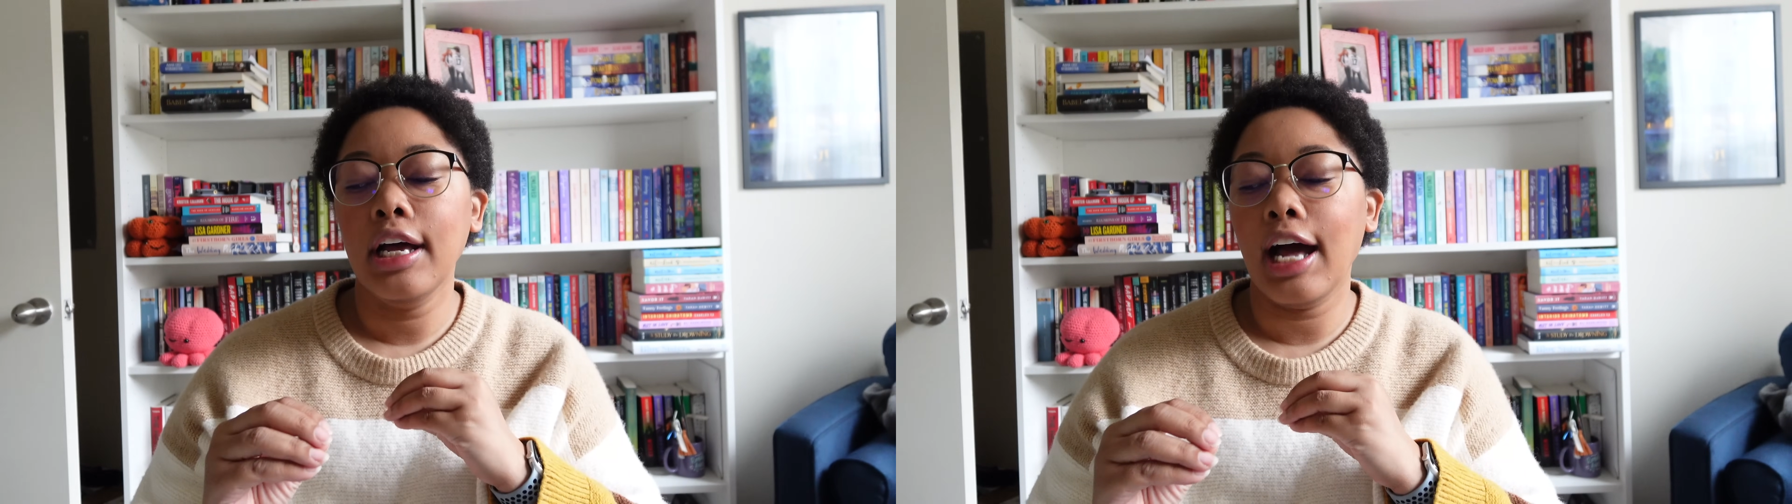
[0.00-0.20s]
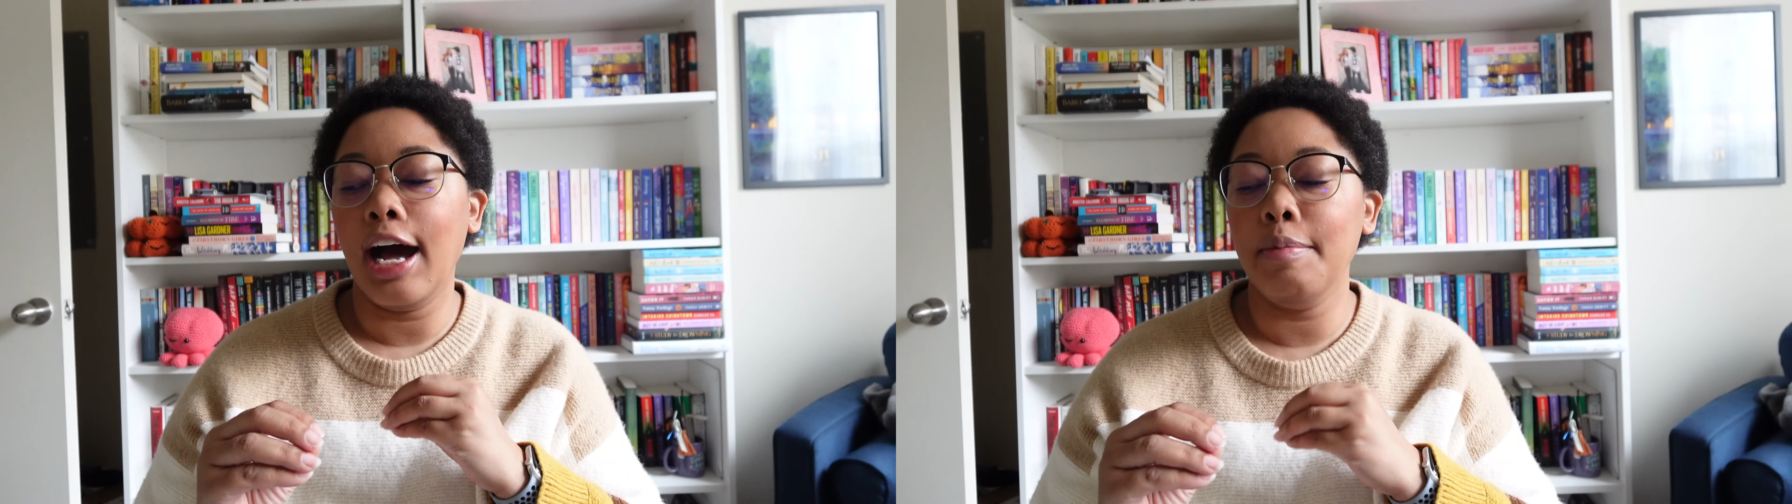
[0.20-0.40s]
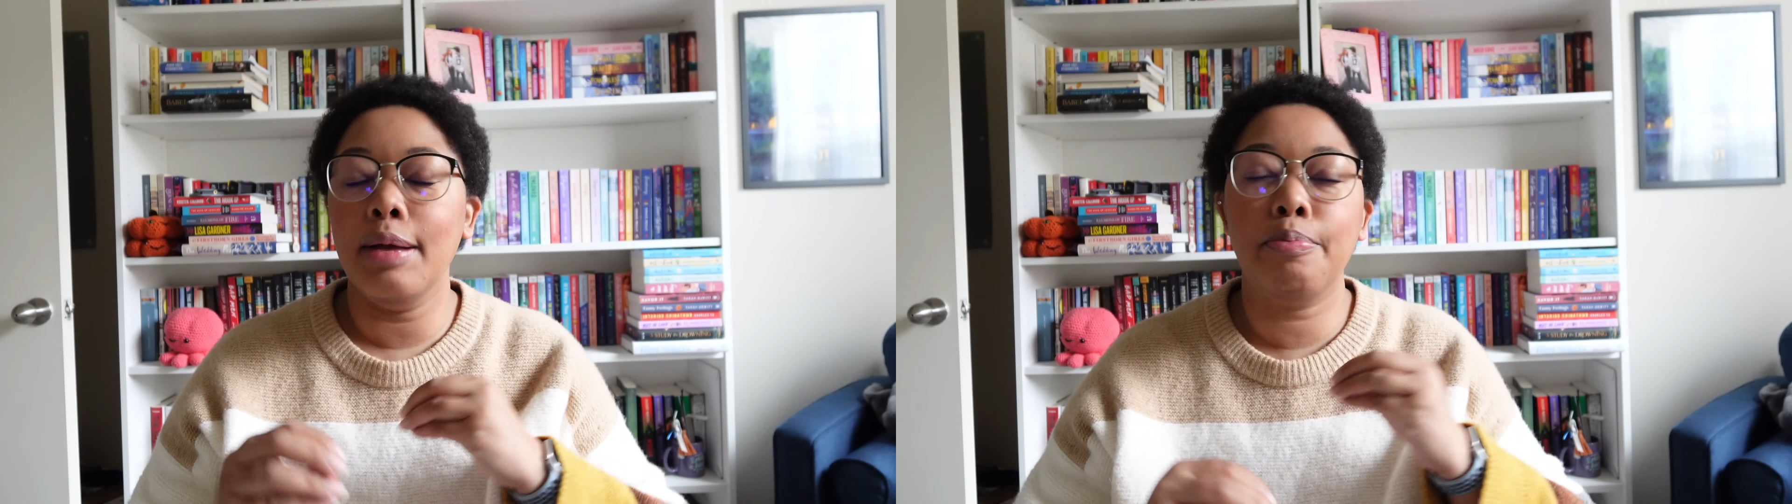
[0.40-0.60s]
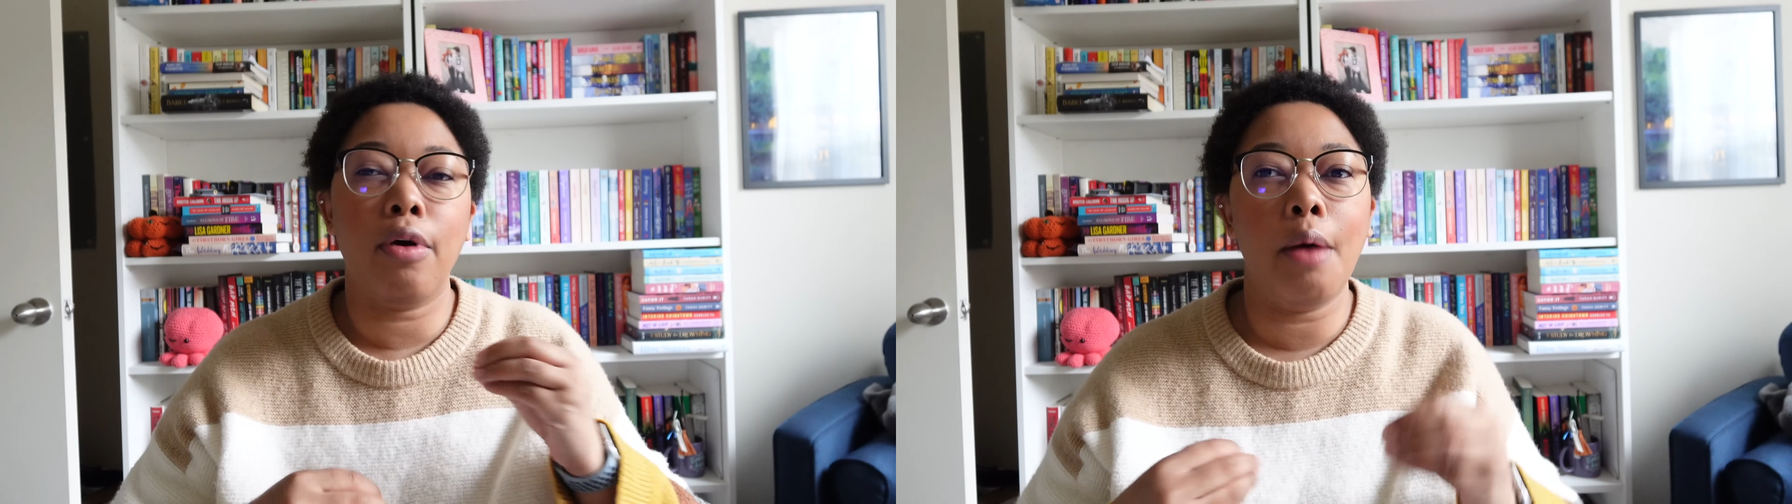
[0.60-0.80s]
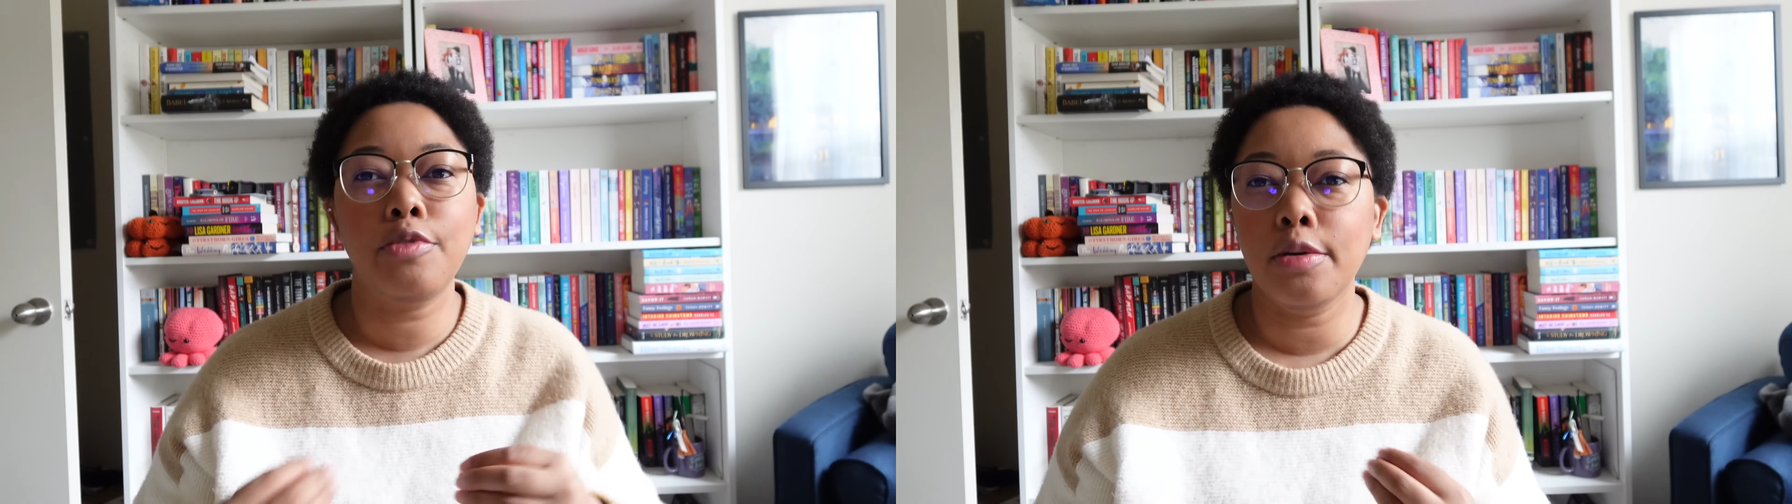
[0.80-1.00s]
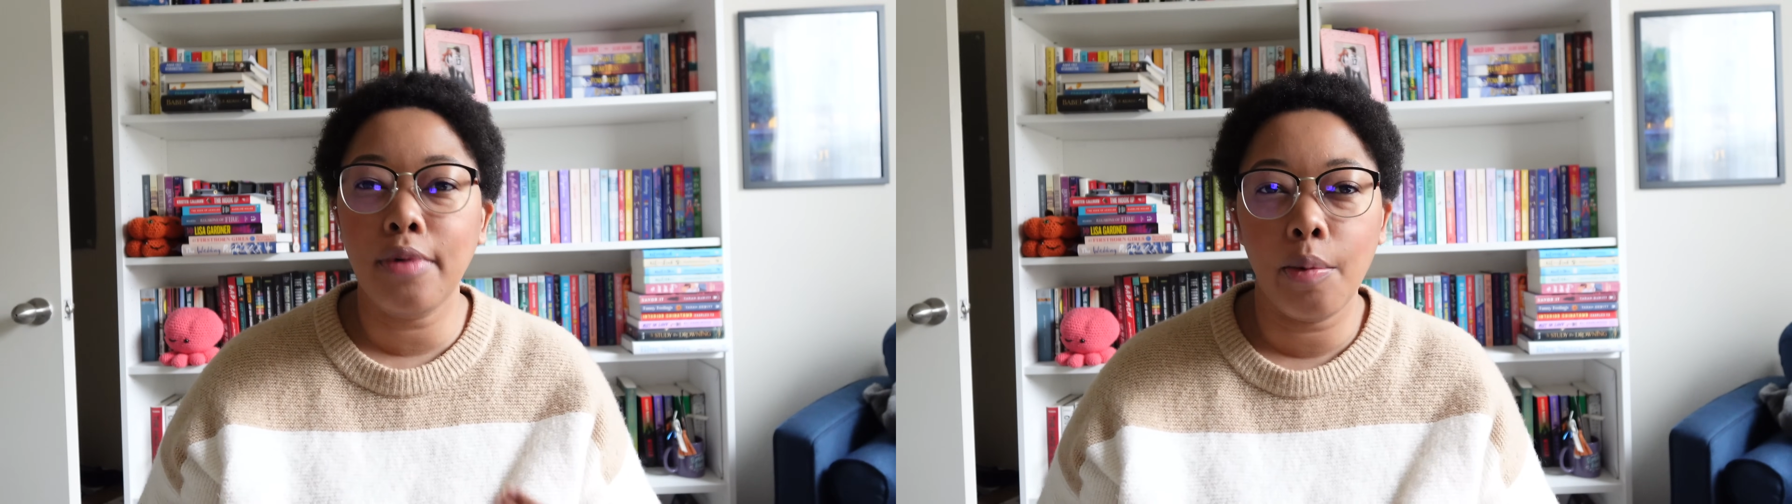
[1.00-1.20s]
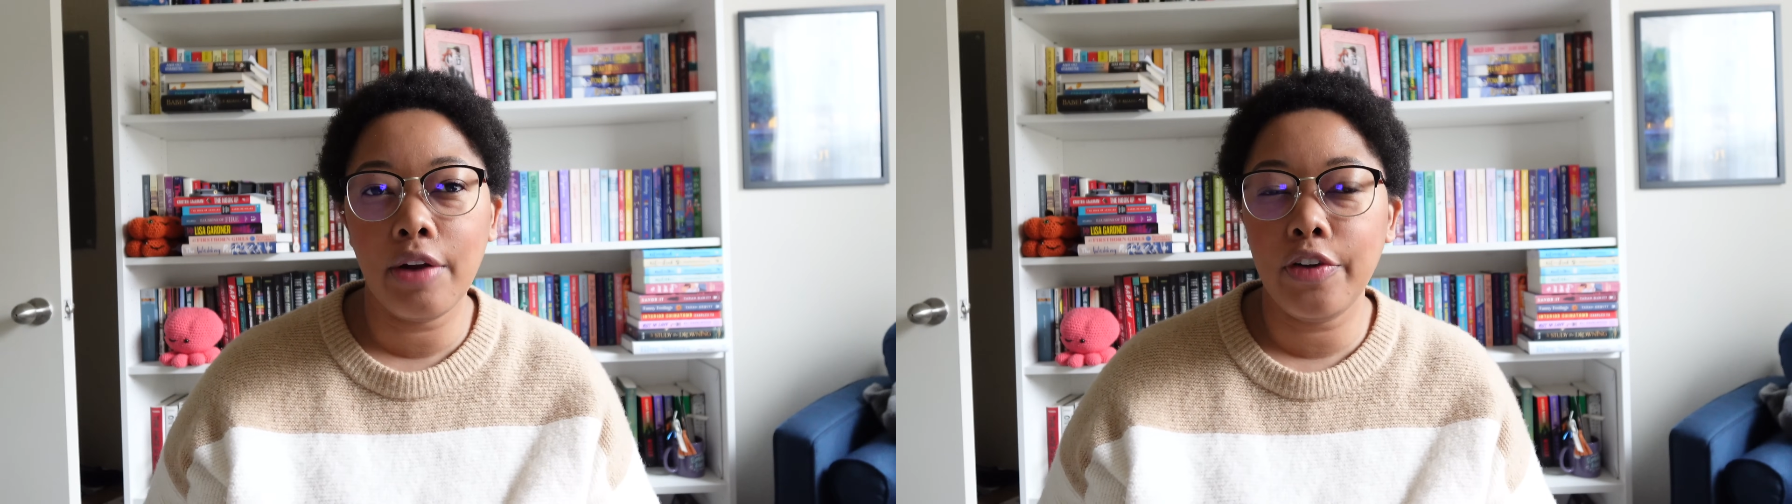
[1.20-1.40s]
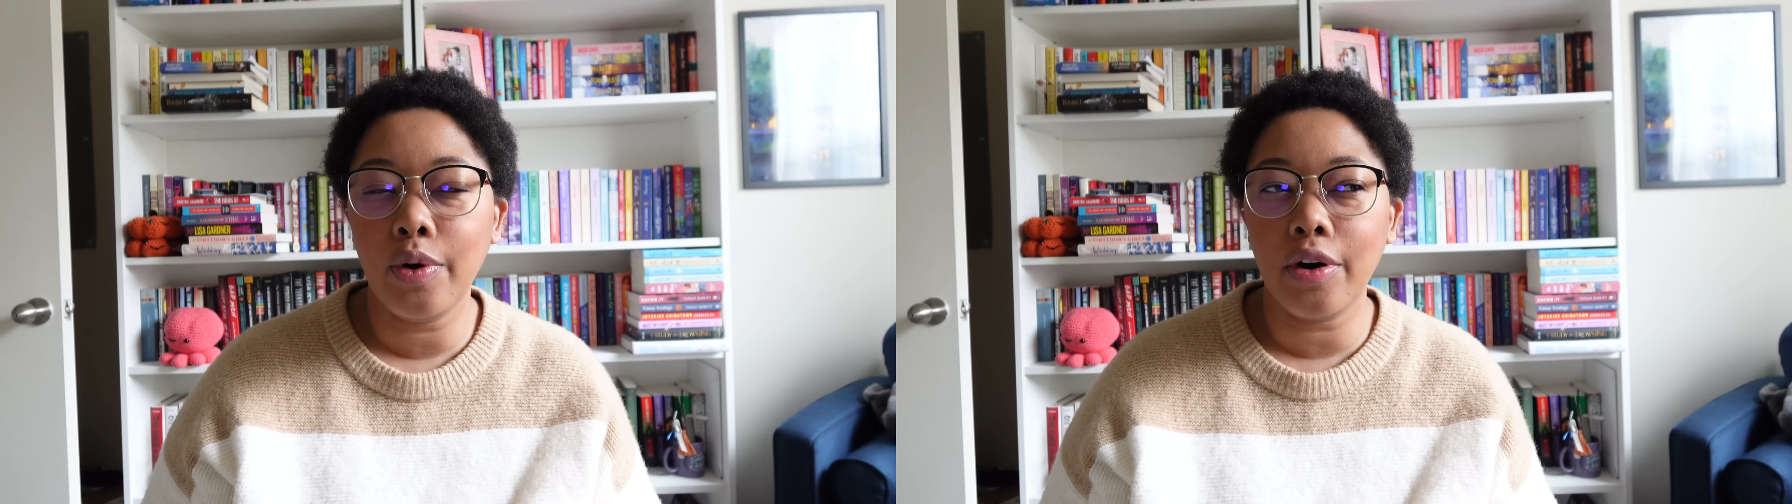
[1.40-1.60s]
impromptu moment,
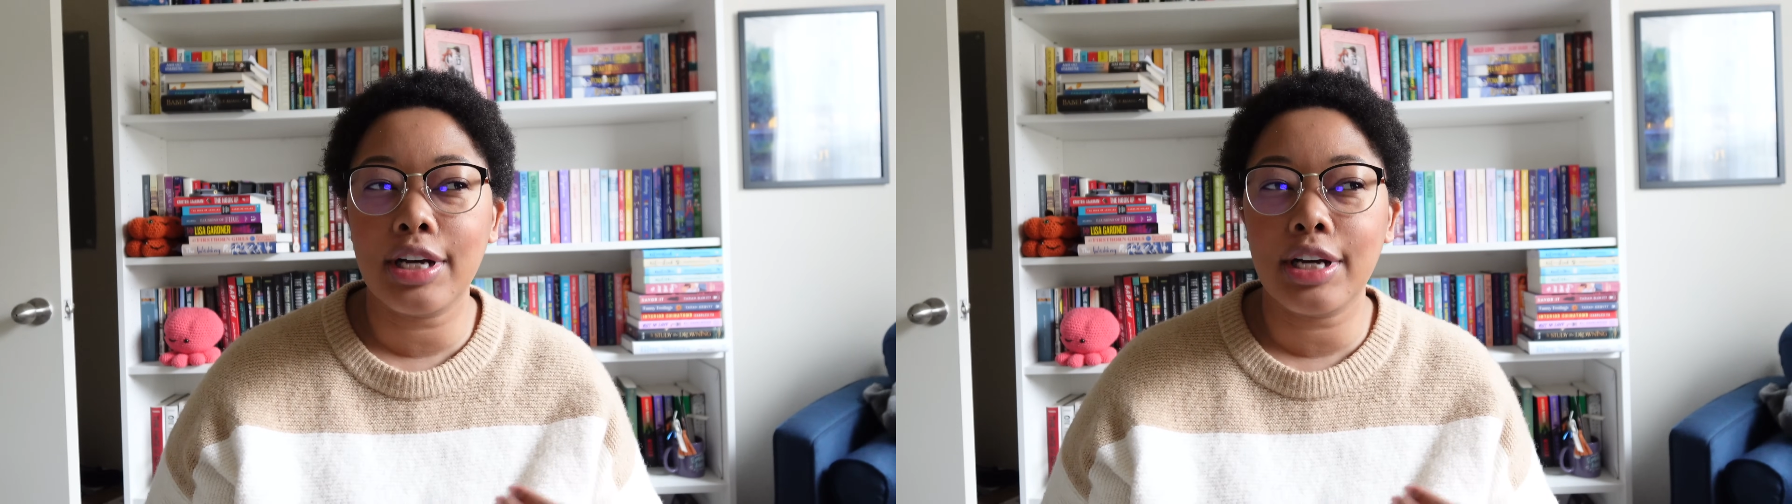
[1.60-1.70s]
if you will,